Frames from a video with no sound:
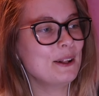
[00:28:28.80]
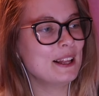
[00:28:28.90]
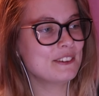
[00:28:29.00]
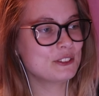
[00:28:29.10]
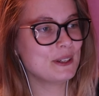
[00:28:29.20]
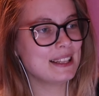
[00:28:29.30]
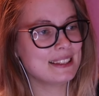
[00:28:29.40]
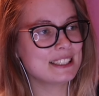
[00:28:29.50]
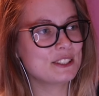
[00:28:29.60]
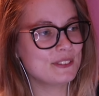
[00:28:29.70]
I'll have to
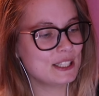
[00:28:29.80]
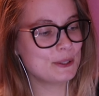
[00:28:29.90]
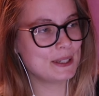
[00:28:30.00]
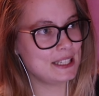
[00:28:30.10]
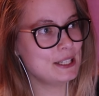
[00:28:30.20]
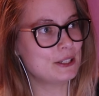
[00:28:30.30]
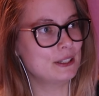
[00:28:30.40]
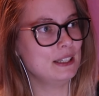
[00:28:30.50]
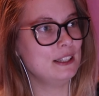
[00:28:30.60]
end this video here.